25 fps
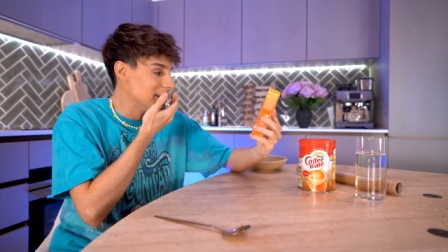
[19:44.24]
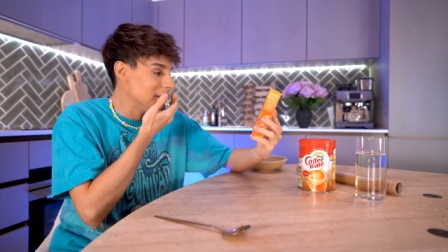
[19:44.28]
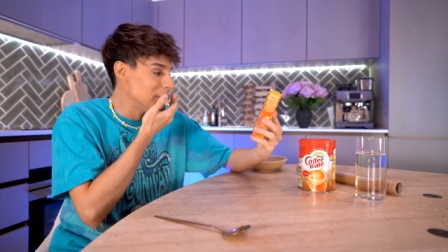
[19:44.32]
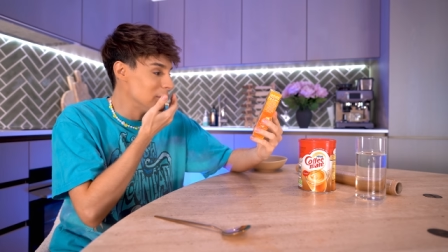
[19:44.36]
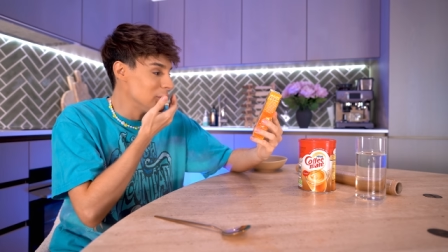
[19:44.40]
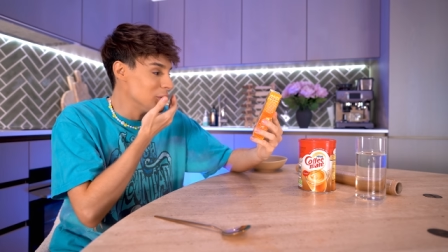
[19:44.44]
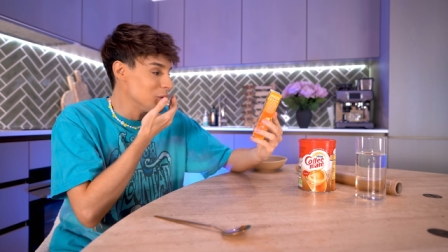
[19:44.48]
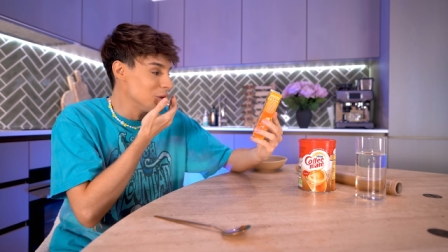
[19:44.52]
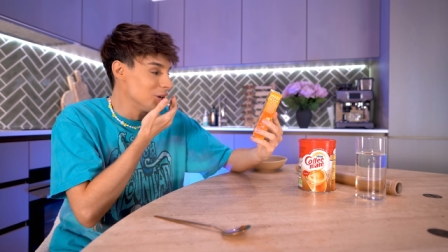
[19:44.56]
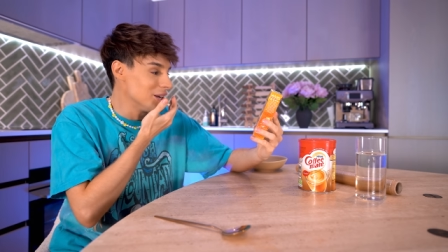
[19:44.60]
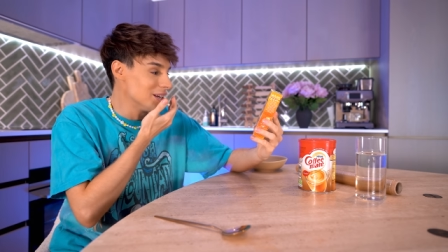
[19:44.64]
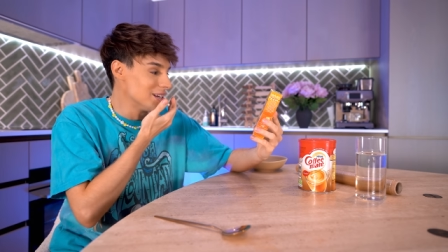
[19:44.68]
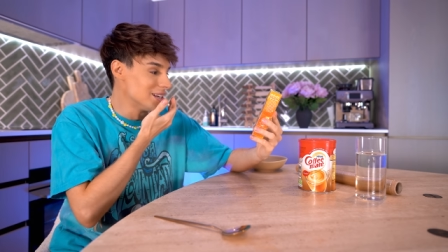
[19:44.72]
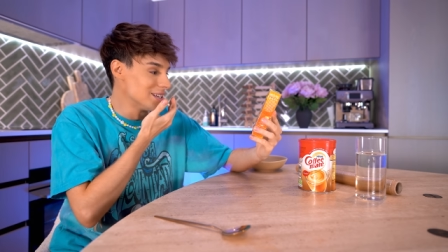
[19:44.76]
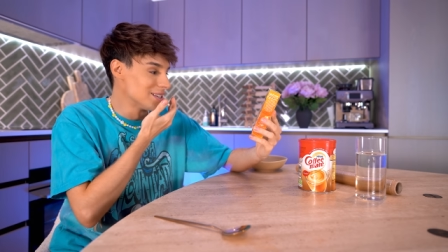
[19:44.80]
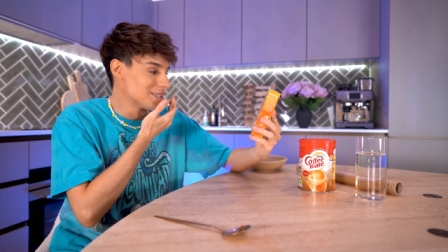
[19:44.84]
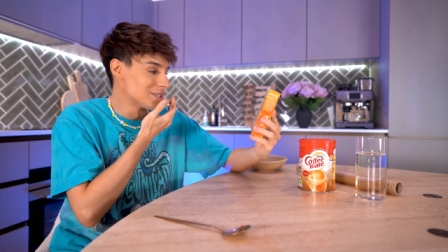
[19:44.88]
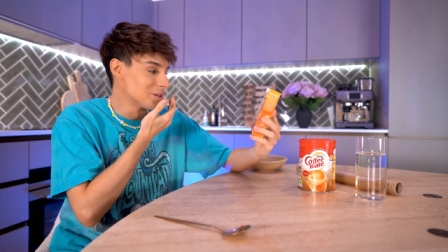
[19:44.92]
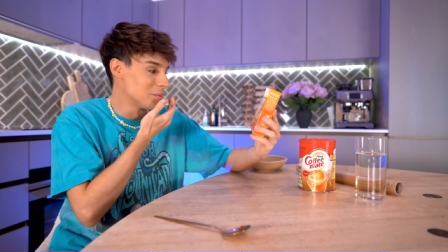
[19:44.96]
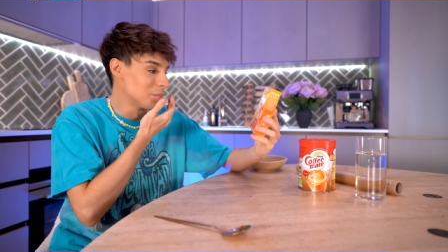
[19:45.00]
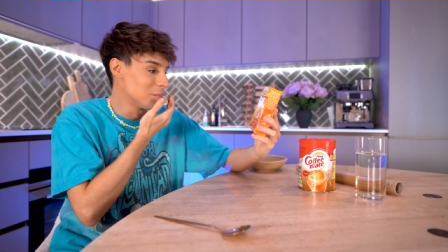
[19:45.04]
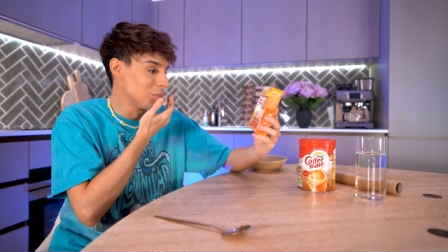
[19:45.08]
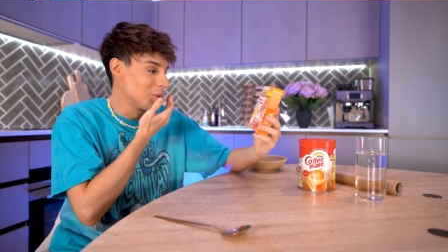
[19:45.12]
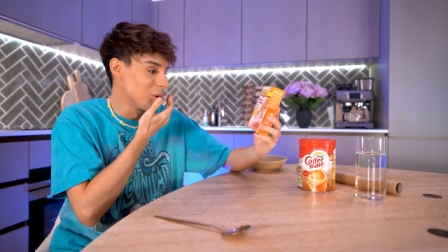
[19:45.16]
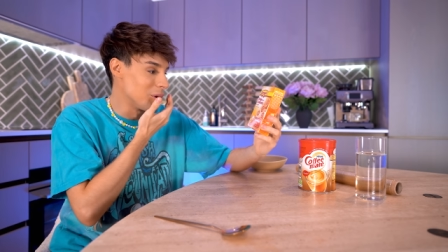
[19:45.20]
immunity
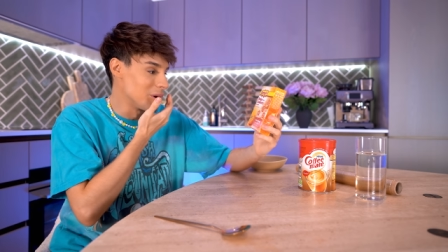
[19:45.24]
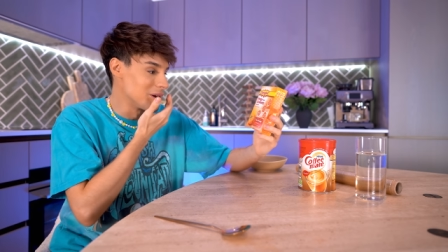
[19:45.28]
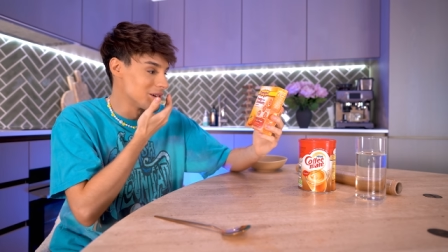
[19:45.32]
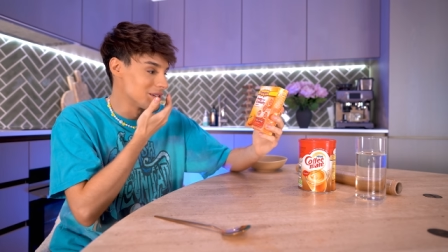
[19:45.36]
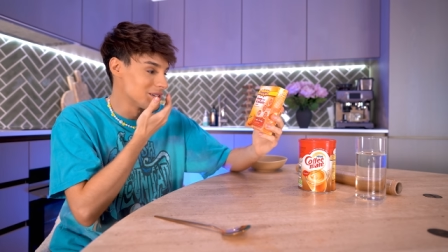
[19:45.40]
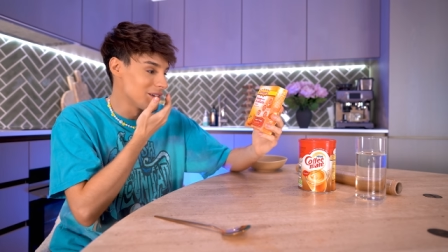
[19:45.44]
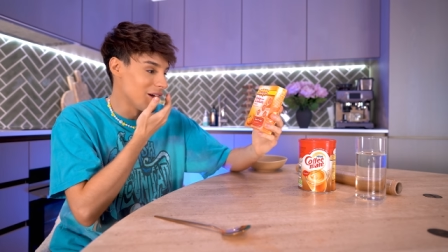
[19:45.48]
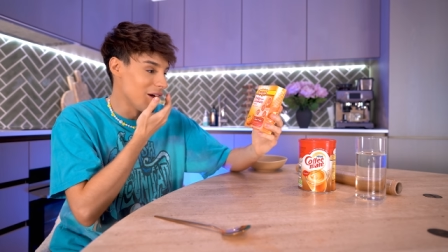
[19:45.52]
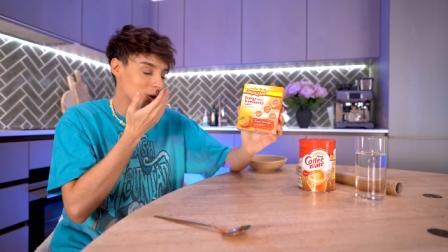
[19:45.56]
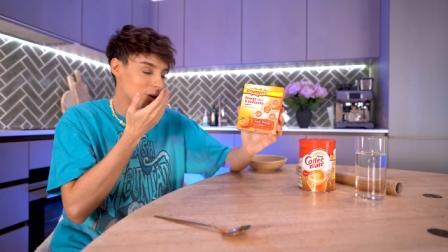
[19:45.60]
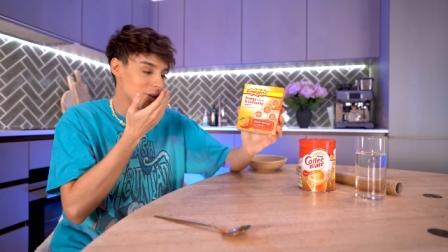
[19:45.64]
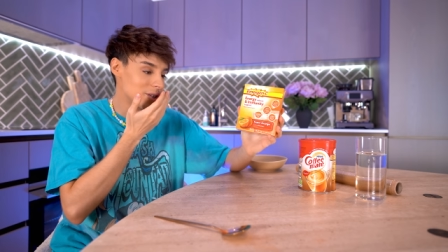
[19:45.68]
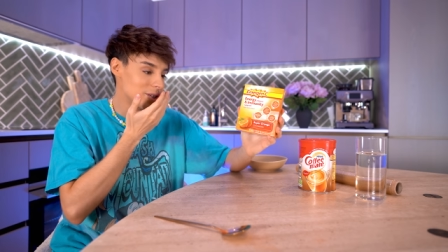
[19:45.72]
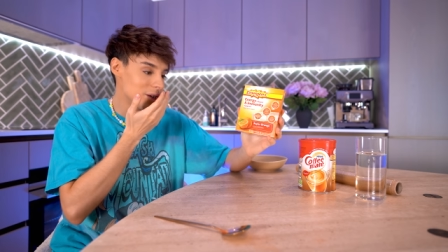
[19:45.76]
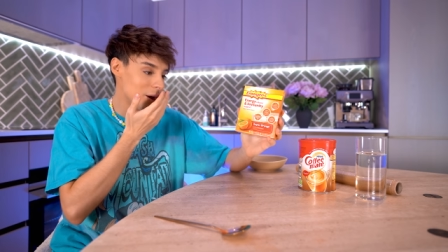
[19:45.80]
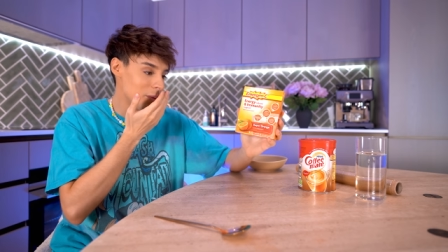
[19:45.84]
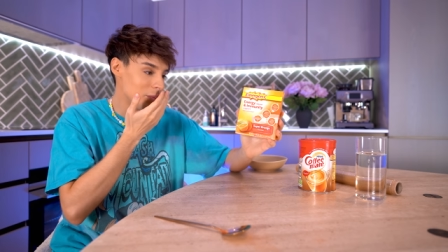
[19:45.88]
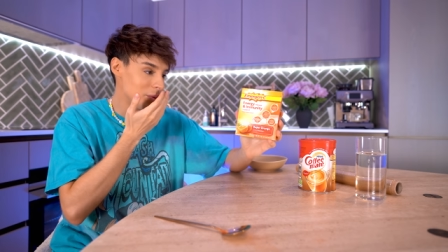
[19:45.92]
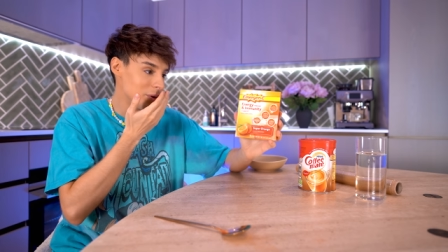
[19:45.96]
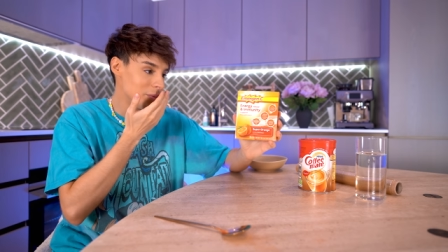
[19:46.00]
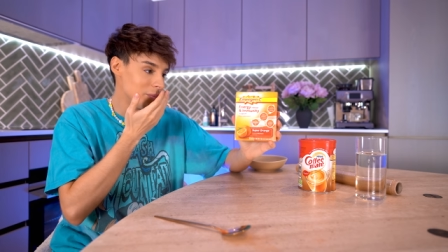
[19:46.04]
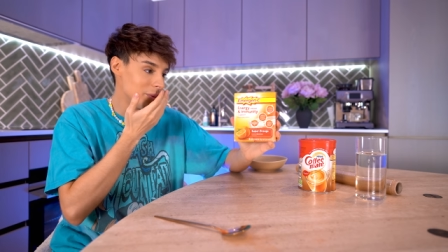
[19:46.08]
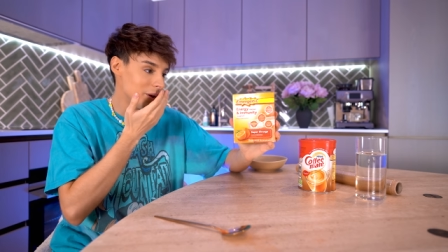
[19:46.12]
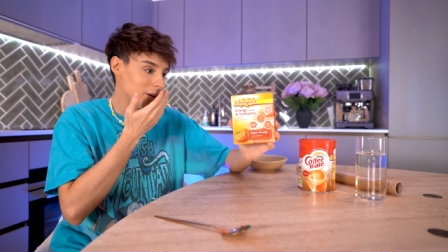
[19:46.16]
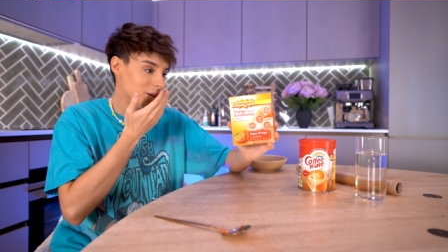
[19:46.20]
support food
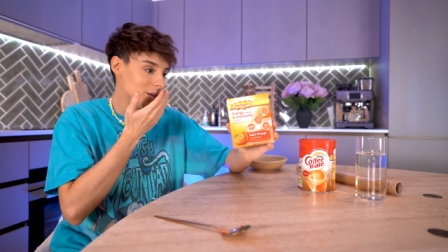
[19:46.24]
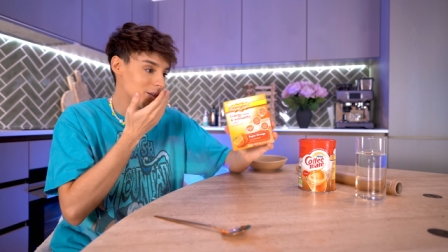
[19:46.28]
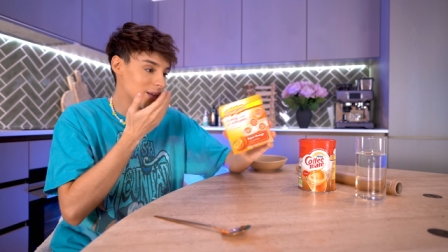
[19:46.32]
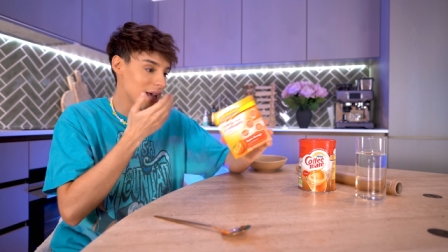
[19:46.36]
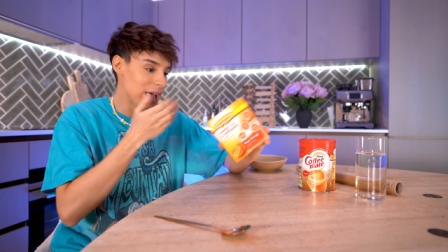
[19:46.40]
supplement.